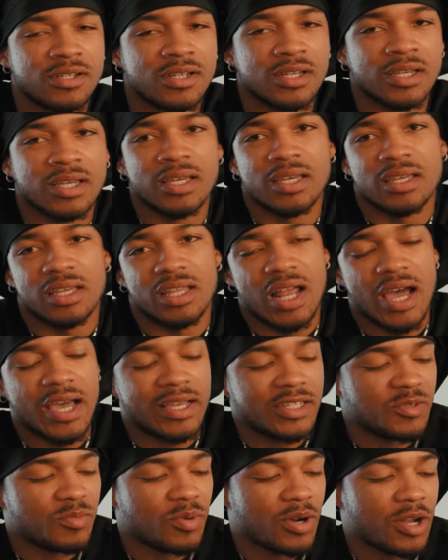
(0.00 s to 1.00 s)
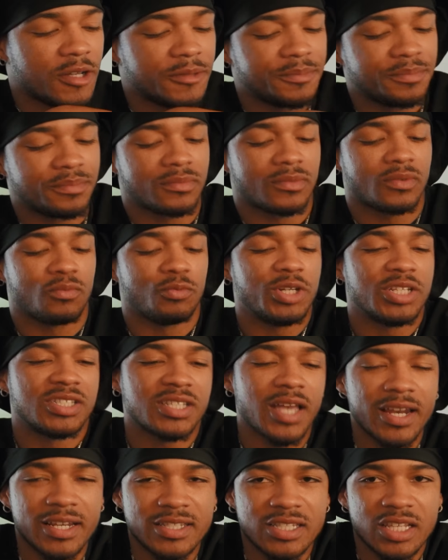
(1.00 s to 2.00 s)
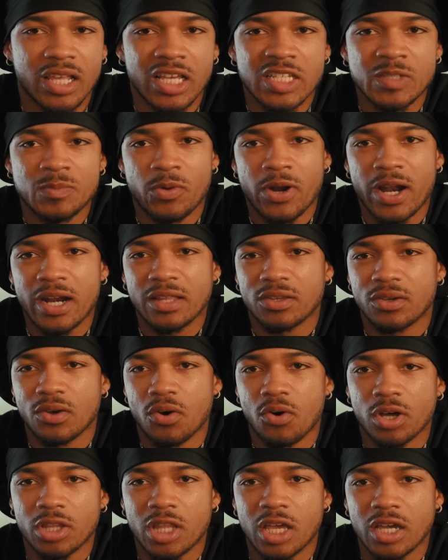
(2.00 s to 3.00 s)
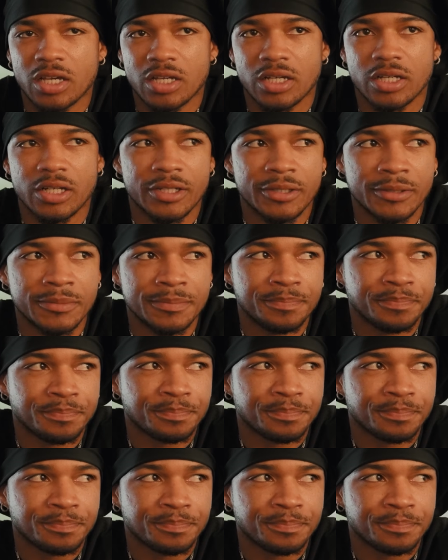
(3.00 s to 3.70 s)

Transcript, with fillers: and ice, bro. We decided to like sporadically go on like a